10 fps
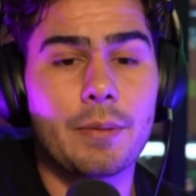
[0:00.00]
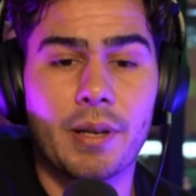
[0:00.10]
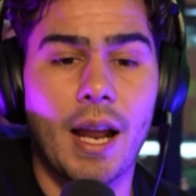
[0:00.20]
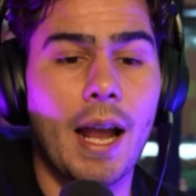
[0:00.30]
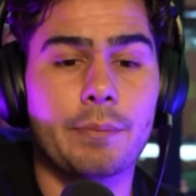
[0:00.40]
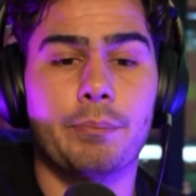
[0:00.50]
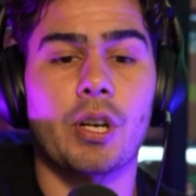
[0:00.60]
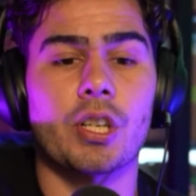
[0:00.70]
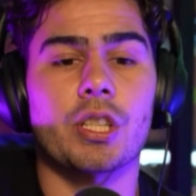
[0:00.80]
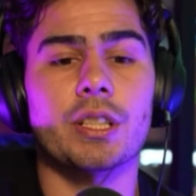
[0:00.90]
But I
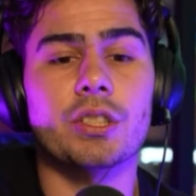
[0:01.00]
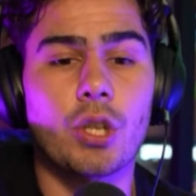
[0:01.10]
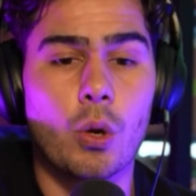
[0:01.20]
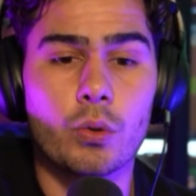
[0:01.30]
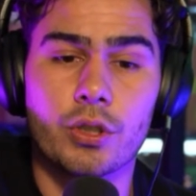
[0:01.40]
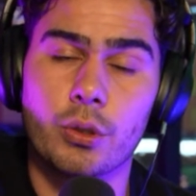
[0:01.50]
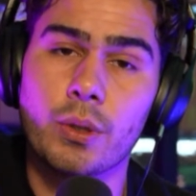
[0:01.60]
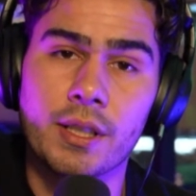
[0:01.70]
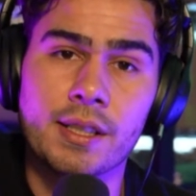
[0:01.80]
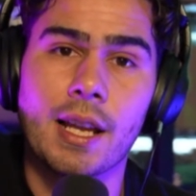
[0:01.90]
personally don't do
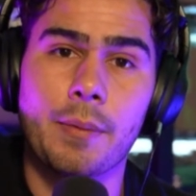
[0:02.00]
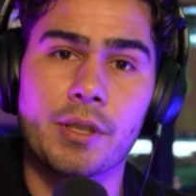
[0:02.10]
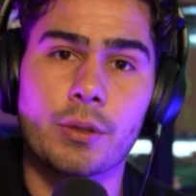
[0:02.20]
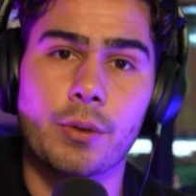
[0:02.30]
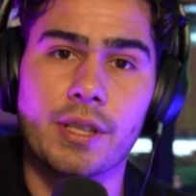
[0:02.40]
consignment stores.